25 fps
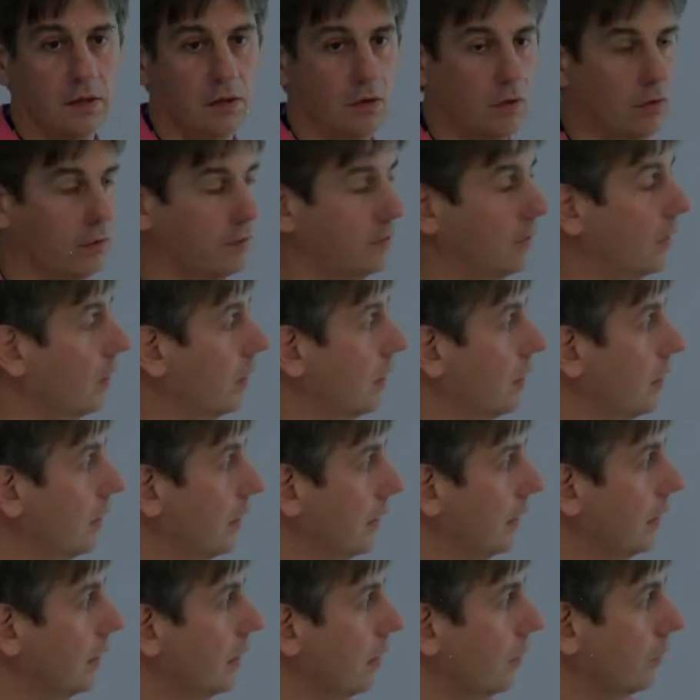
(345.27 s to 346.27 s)

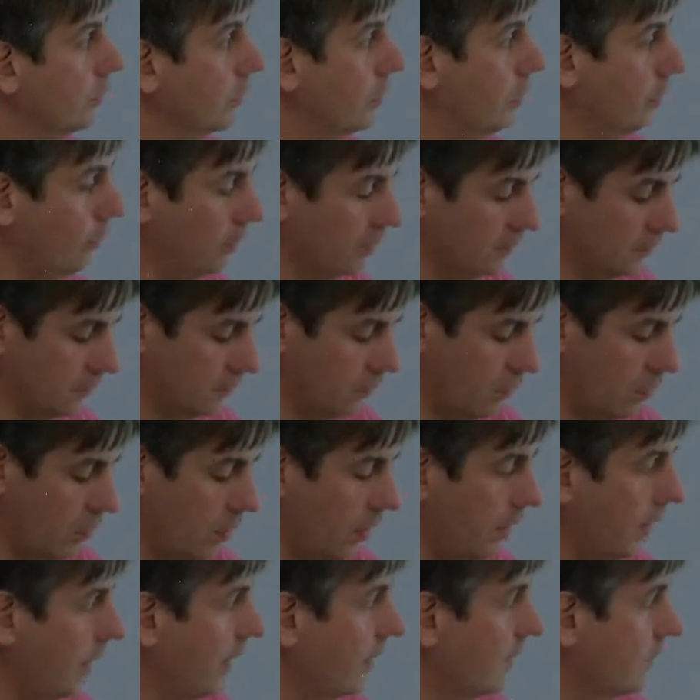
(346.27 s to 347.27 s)
on currents
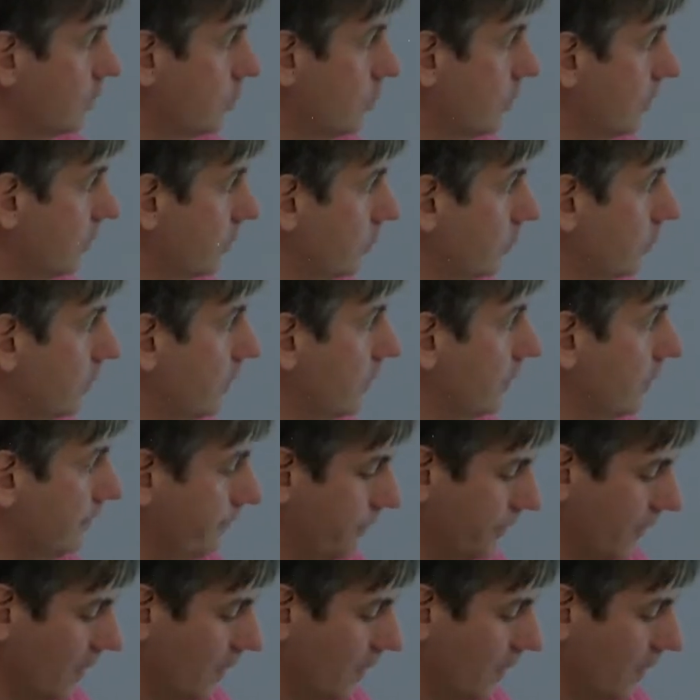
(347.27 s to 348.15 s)
or ice drift today.